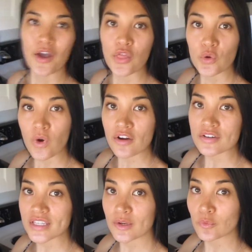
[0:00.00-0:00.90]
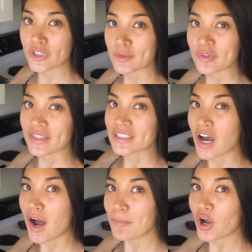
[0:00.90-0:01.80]
The water's in, we're gonna put the
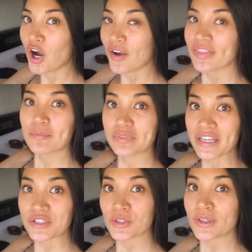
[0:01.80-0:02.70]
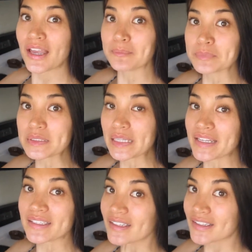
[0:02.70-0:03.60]
top on the blender and
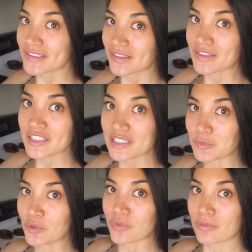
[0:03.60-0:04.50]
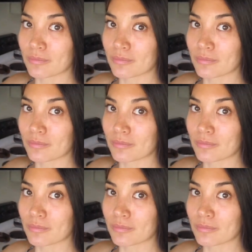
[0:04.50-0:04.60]
blend it until it's smooth.